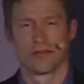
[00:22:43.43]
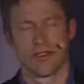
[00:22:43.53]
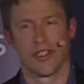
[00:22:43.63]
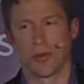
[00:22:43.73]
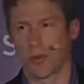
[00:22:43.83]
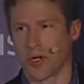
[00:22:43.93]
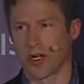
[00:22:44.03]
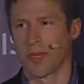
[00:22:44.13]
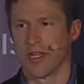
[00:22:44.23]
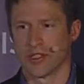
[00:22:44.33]
I'm a
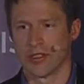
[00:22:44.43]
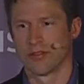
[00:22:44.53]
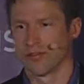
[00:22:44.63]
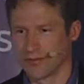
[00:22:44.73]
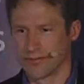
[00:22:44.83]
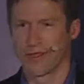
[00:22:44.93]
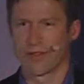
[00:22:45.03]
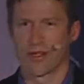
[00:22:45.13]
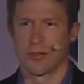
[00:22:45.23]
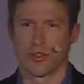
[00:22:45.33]
product manager. I've
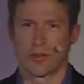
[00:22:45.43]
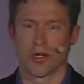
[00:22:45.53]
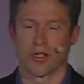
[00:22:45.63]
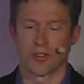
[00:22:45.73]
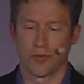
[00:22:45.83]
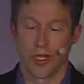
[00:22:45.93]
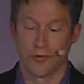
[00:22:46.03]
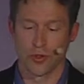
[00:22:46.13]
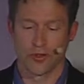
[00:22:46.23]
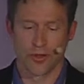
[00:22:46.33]
got to push product. We have
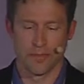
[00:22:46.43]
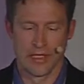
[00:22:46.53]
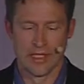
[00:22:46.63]
two of them.